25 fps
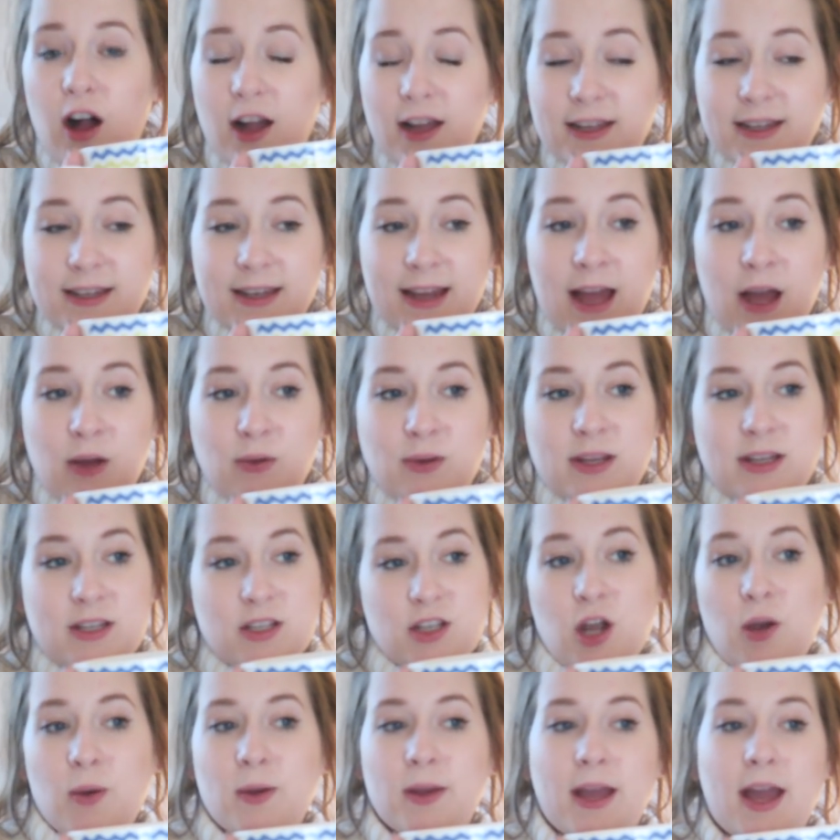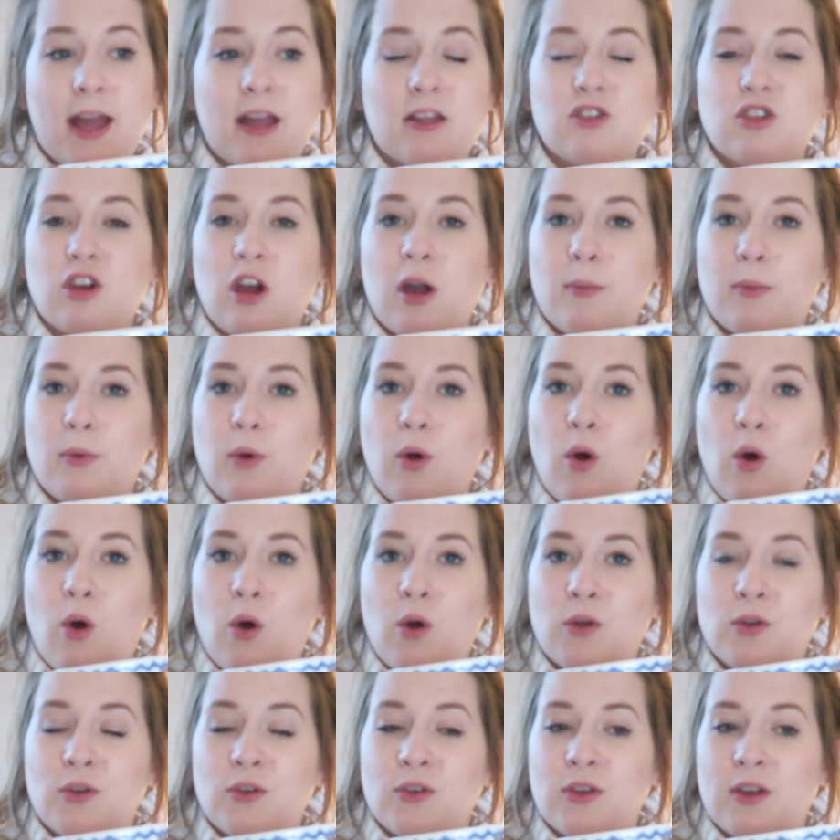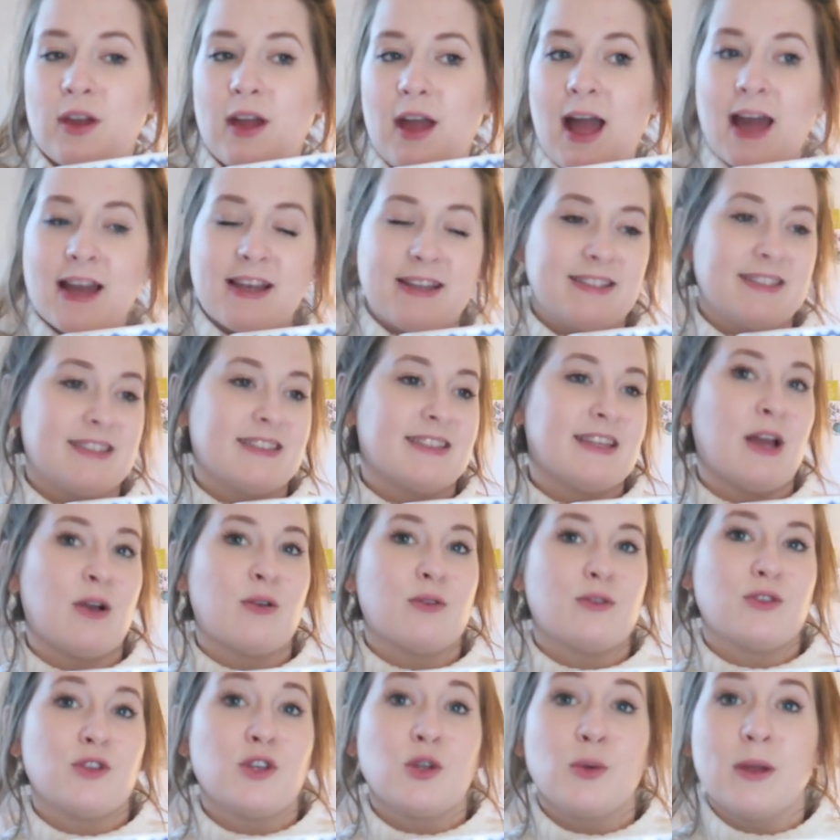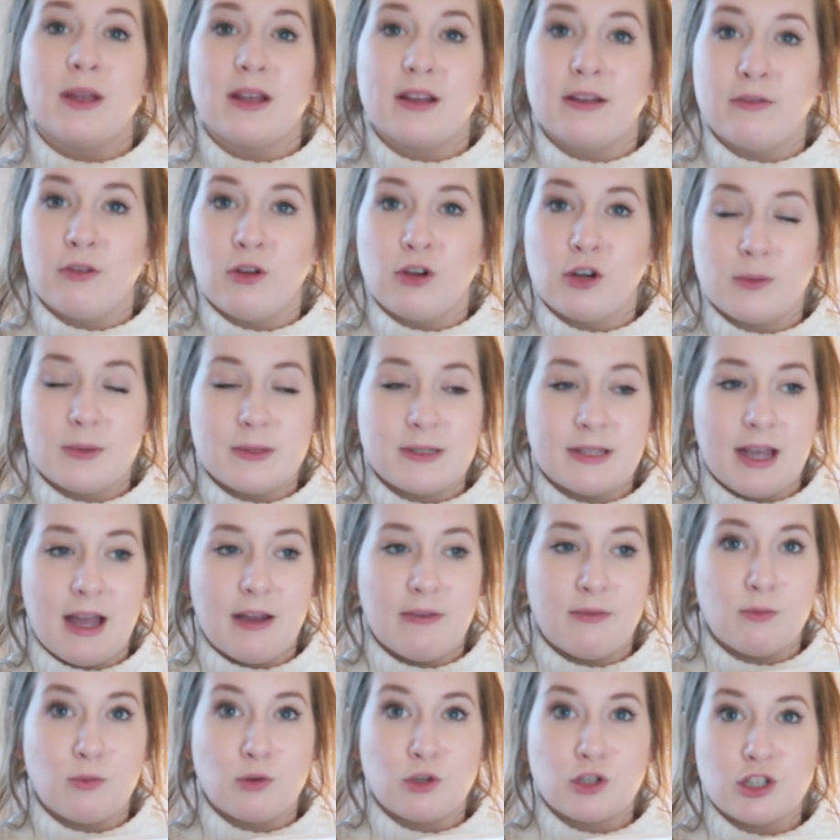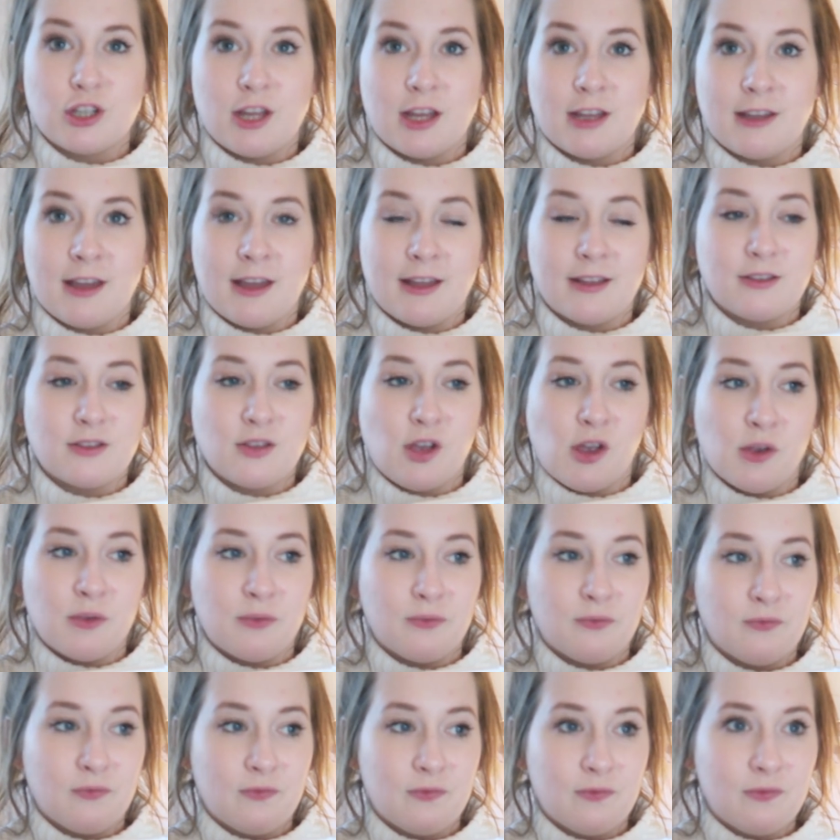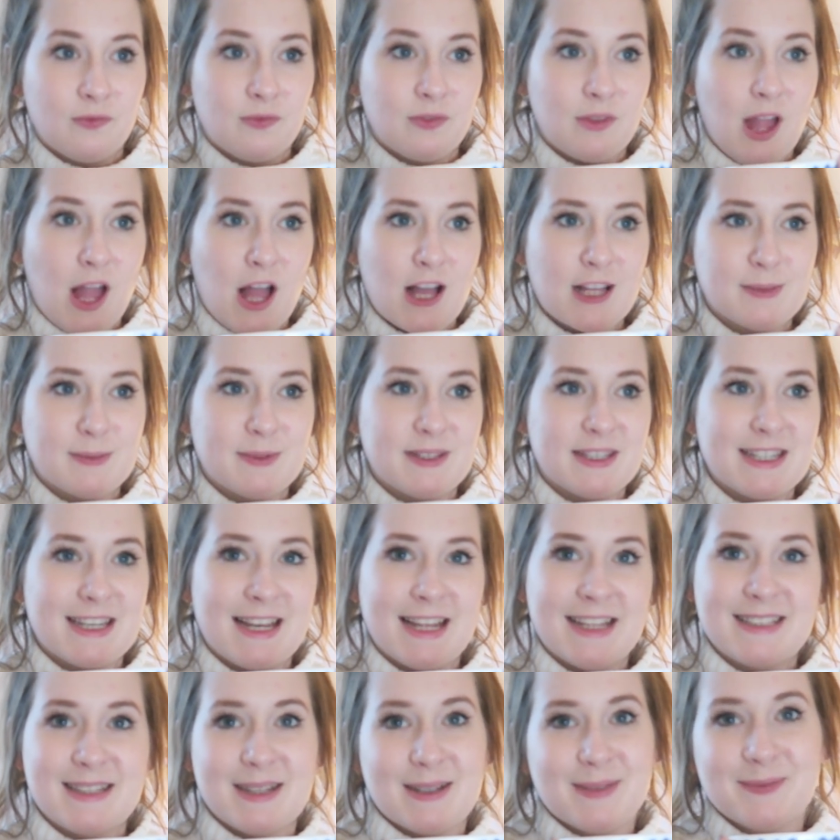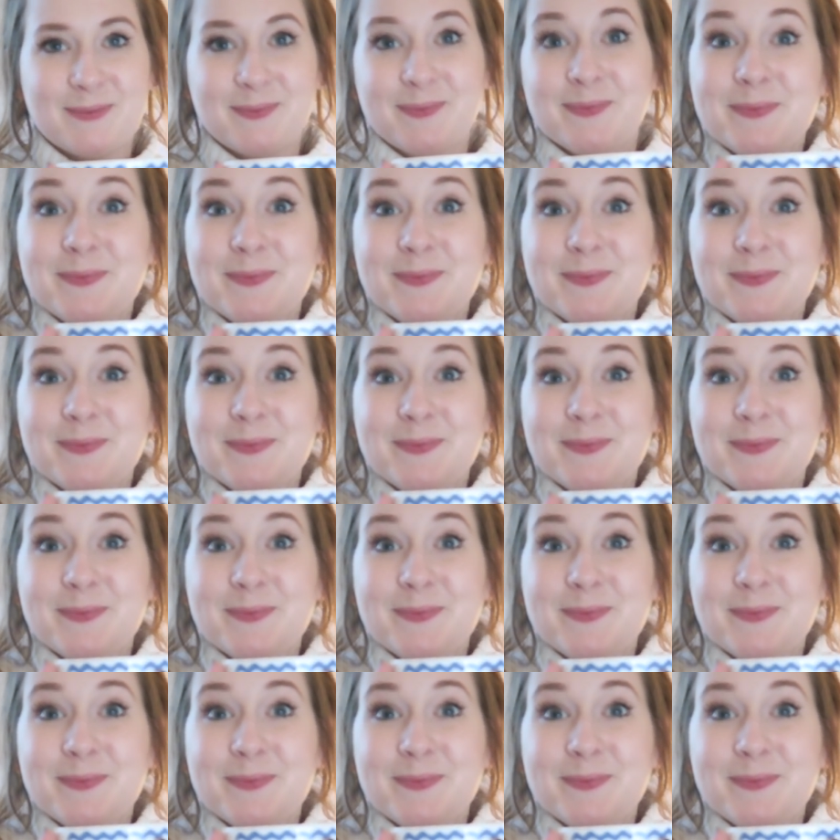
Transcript: I now need to go and catch up on Alice Snell's new weekly vlog because I haven't watched that yet. So I'll speak to you later.